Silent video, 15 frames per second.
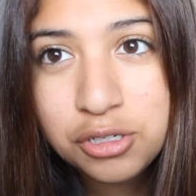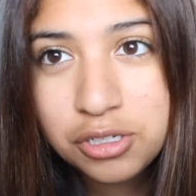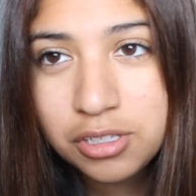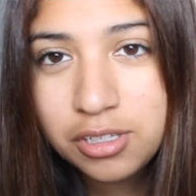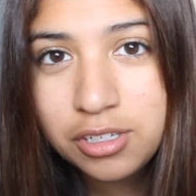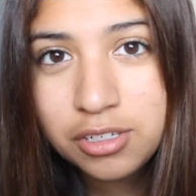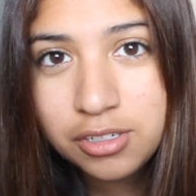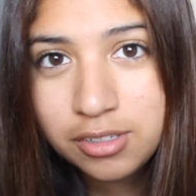
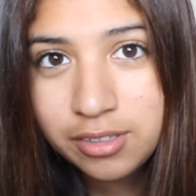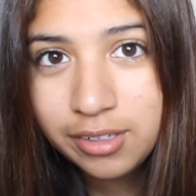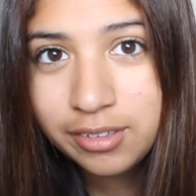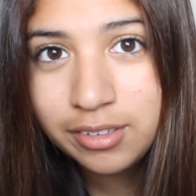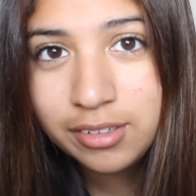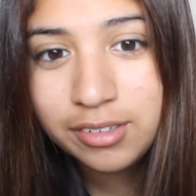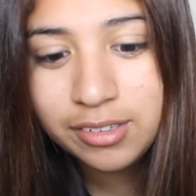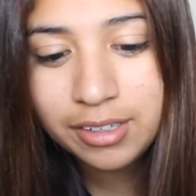chili just
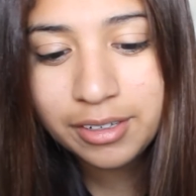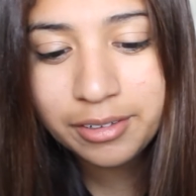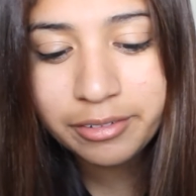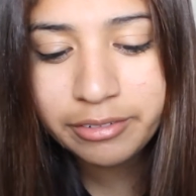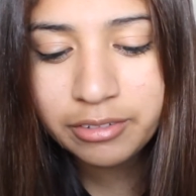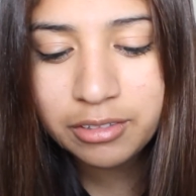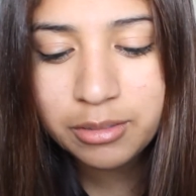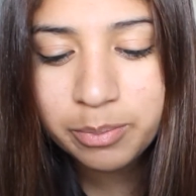doesn't
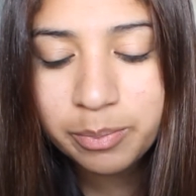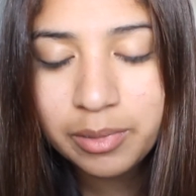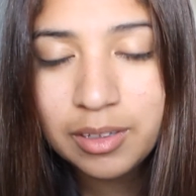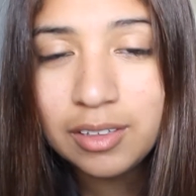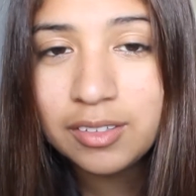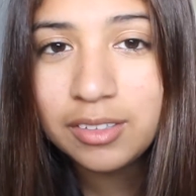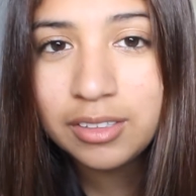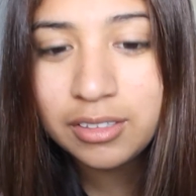sound
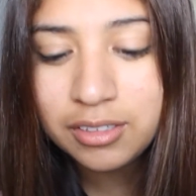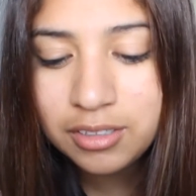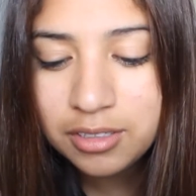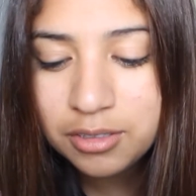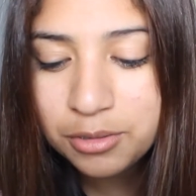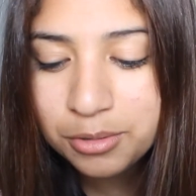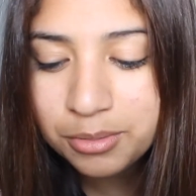pleasant